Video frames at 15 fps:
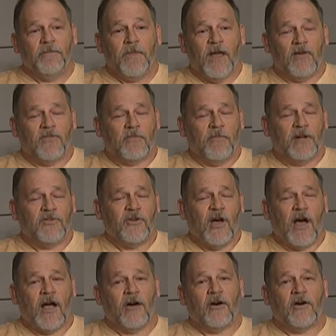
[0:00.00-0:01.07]
has a much
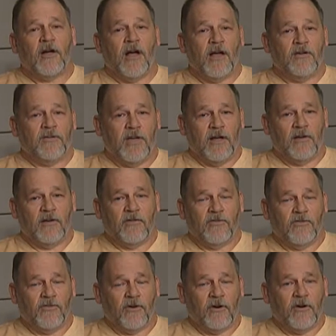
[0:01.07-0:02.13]
higher content of
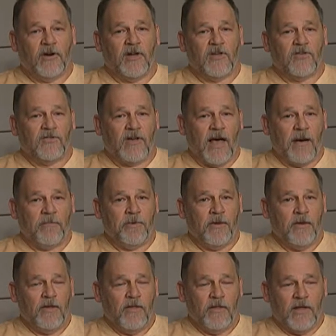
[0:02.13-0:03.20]
sugar in its sap
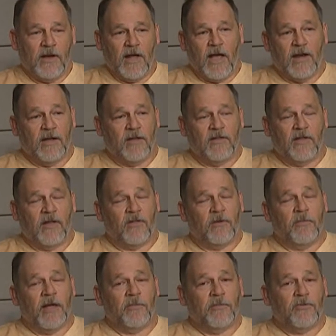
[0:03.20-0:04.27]
than any of the other
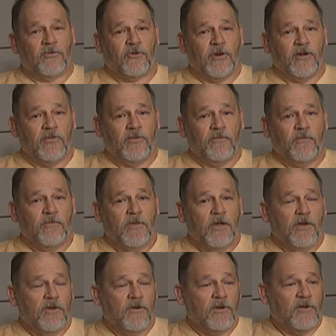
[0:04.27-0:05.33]
maple trees.
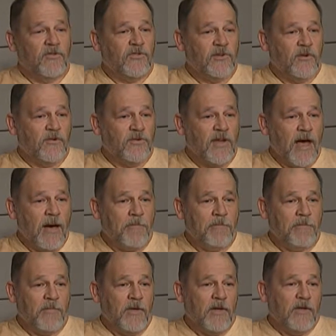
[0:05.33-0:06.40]
You can still
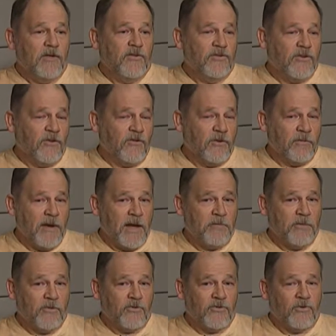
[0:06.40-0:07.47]
tap silver
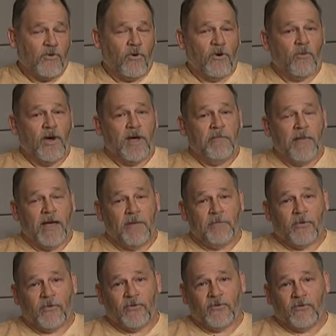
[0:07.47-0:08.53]
maples, Norway
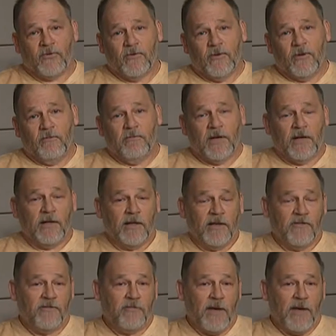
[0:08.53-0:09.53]
maples, big leaf